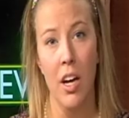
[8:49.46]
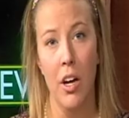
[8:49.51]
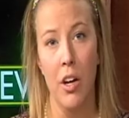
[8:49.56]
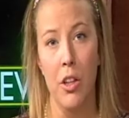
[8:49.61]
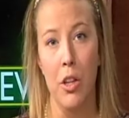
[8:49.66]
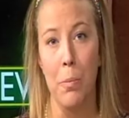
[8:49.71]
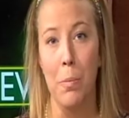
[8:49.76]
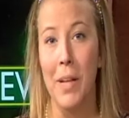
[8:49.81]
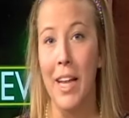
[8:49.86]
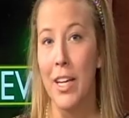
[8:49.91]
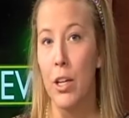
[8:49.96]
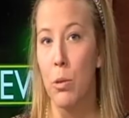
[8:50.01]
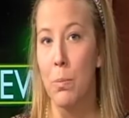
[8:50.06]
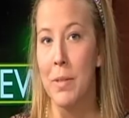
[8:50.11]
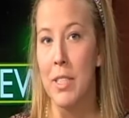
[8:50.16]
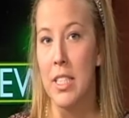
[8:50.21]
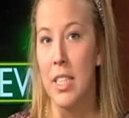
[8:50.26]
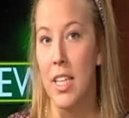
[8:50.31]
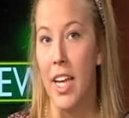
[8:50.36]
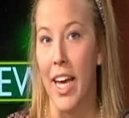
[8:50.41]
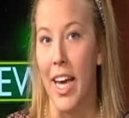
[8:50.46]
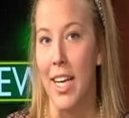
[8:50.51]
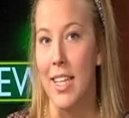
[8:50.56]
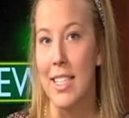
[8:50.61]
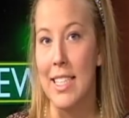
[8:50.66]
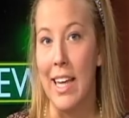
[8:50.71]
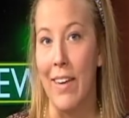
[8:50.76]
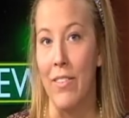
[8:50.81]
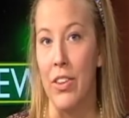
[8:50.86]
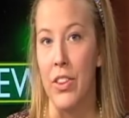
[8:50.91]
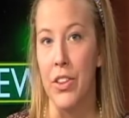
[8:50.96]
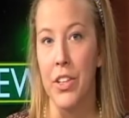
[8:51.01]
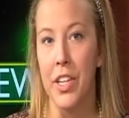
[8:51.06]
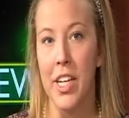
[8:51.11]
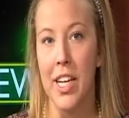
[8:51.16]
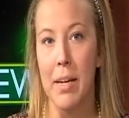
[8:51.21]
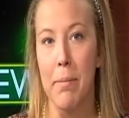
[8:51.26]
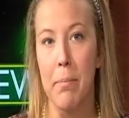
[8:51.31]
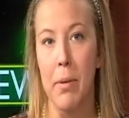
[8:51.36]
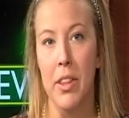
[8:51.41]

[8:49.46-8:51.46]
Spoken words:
The play opened today at 7:30,